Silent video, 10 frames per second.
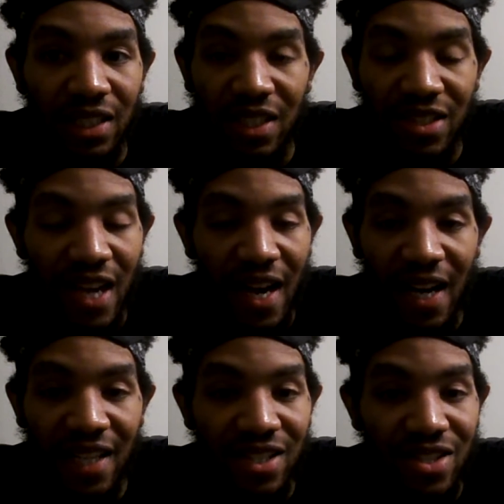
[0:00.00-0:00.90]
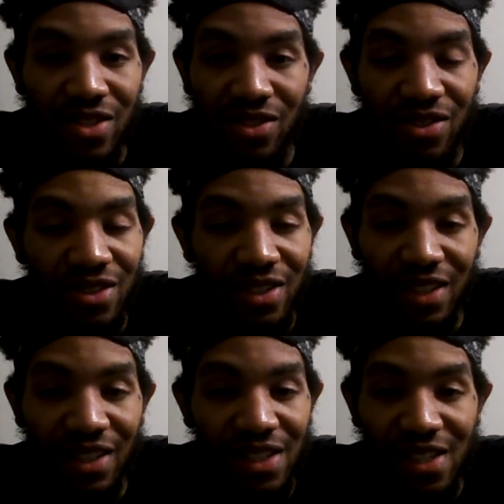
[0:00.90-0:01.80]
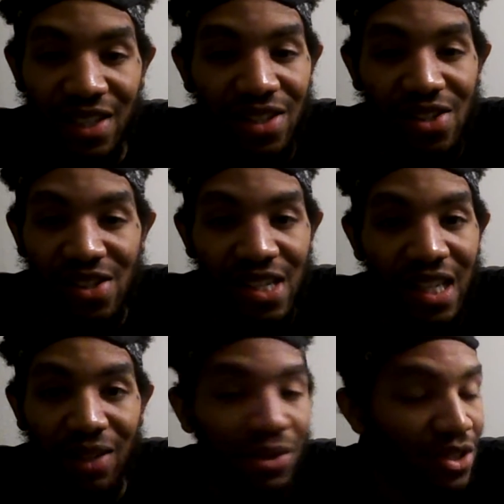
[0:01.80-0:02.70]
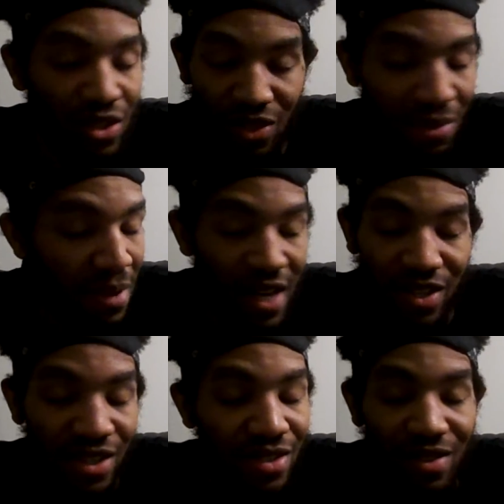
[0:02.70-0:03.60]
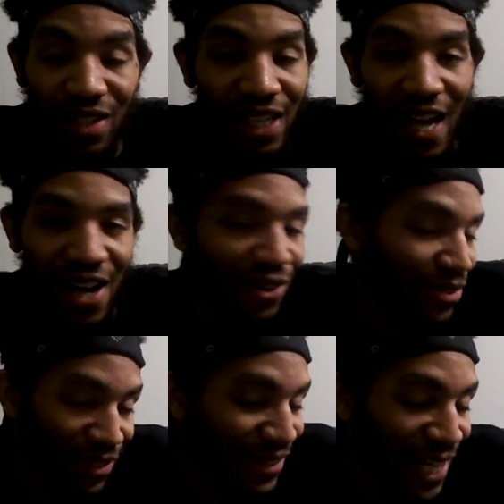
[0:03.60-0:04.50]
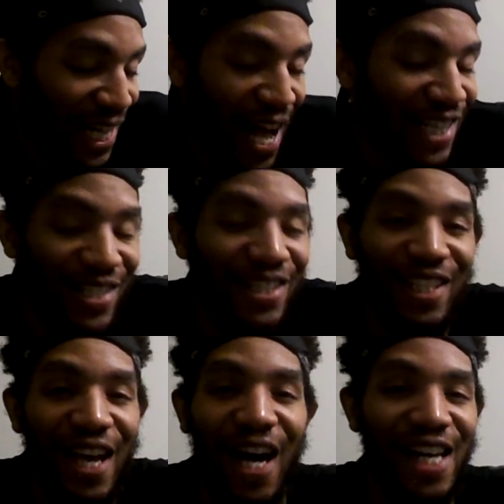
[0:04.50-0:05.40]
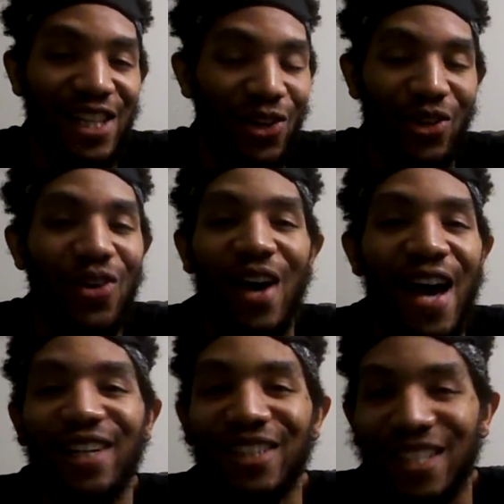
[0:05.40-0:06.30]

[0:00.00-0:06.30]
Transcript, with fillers: these guys, it was just amazing. Like I don't feel like honestly, I don't know how